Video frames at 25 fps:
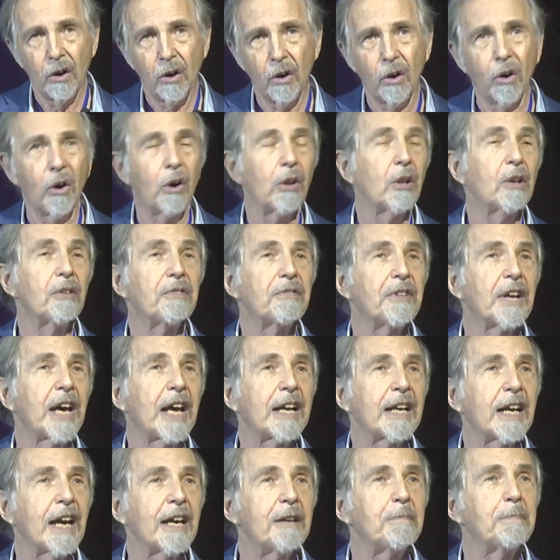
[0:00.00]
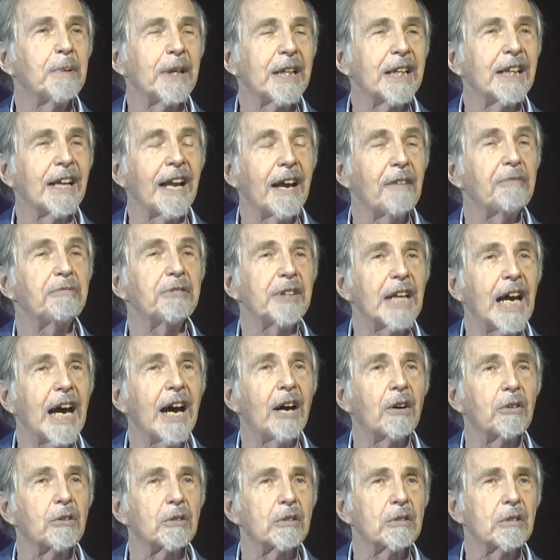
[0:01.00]
All of that had been left
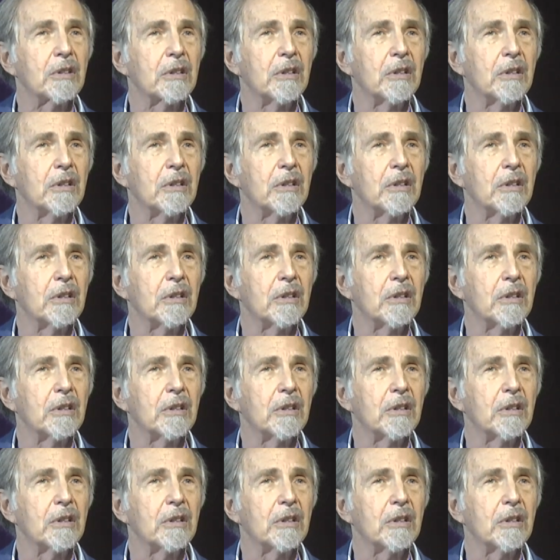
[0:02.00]
out